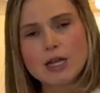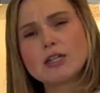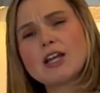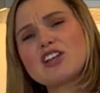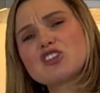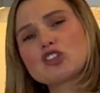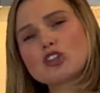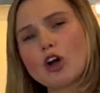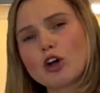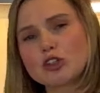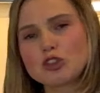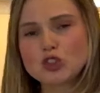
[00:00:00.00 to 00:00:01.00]
nice
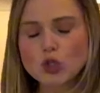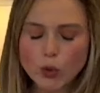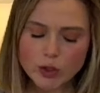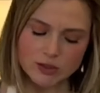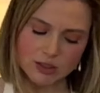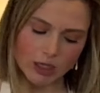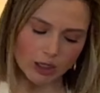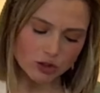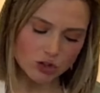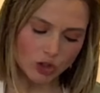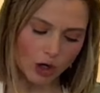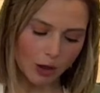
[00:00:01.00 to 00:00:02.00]
strong joints, nice
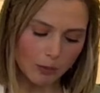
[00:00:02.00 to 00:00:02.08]
strong